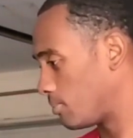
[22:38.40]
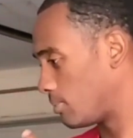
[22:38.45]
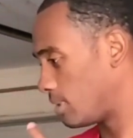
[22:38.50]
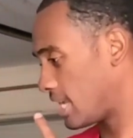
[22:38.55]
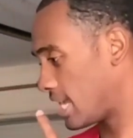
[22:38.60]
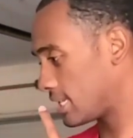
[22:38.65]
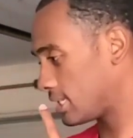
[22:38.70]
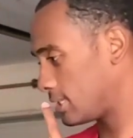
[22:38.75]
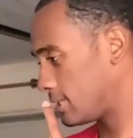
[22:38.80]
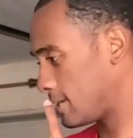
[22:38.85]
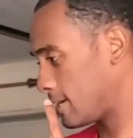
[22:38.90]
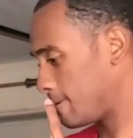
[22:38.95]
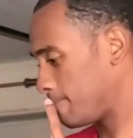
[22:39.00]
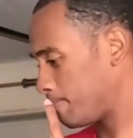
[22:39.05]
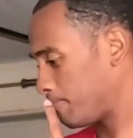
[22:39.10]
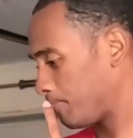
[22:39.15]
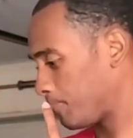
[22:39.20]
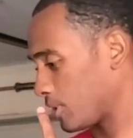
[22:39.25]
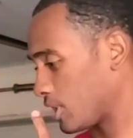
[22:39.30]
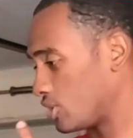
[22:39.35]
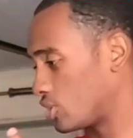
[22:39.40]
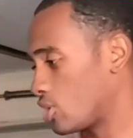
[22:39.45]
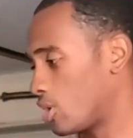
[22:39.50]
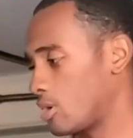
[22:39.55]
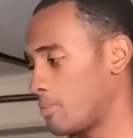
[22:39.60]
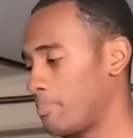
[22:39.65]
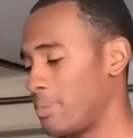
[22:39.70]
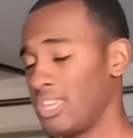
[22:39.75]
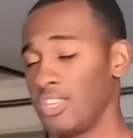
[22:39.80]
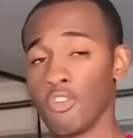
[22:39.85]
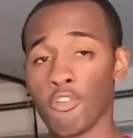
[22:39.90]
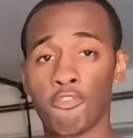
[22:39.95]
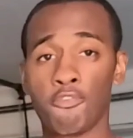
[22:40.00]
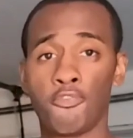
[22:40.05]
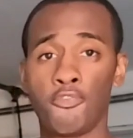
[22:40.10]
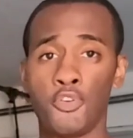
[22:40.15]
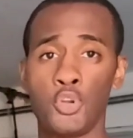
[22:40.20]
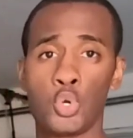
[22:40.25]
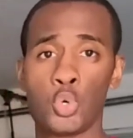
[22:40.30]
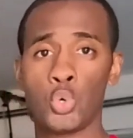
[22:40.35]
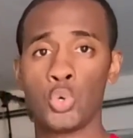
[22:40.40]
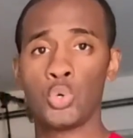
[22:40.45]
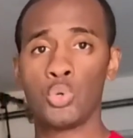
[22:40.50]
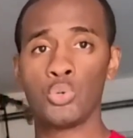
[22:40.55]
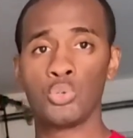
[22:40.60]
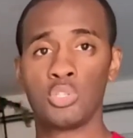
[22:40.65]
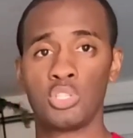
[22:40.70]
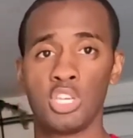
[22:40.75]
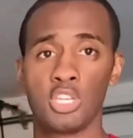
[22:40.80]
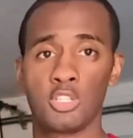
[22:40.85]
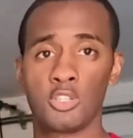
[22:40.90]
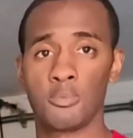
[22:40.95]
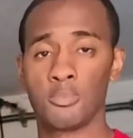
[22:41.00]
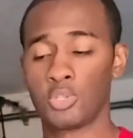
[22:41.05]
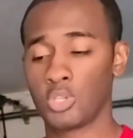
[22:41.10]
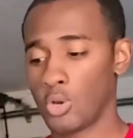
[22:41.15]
Next up is going to be your fuel system.